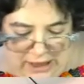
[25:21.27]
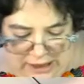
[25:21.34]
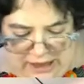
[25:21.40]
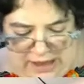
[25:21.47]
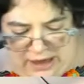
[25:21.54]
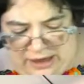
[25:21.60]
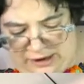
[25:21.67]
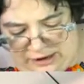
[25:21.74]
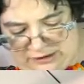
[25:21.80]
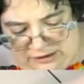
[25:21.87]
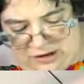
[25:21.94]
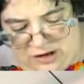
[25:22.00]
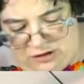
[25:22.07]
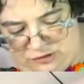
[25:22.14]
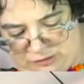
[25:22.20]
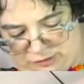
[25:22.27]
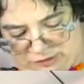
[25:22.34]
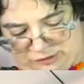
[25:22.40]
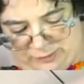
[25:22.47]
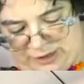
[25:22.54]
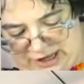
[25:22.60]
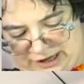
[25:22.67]
Yeah, it's hard to
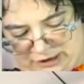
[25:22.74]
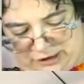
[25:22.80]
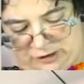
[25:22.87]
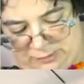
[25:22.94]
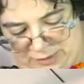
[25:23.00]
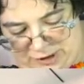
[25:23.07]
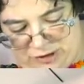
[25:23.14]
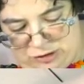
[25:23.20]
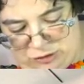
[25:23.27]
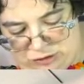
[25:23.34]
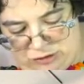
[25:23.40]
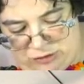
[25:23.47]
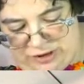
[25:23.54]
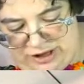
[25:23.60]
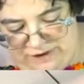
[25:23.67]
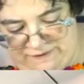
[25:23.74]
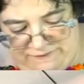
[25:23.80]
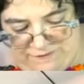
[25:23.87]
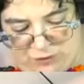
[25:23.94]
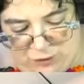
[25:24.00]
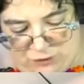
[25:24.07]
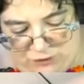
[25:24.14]
explain, but you do get a
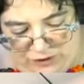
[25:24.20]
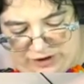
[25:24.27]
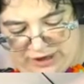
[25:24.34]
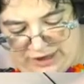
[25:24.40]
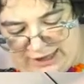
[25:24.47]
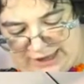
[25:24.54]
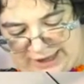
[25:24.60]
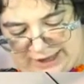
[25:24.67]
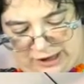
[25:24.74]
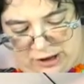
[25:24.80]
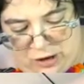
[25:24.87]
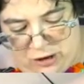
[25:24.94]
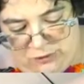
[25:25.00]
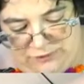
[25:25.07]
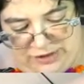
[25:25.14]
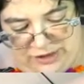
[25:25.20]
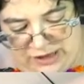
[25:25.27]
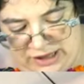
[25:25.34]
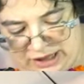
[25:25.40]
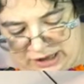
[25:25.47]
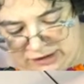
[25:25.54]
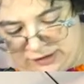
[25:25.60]
feel for your clay over the
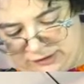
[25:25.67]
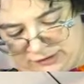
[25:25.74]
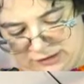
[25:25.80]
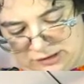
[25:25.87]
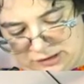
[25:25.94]
years.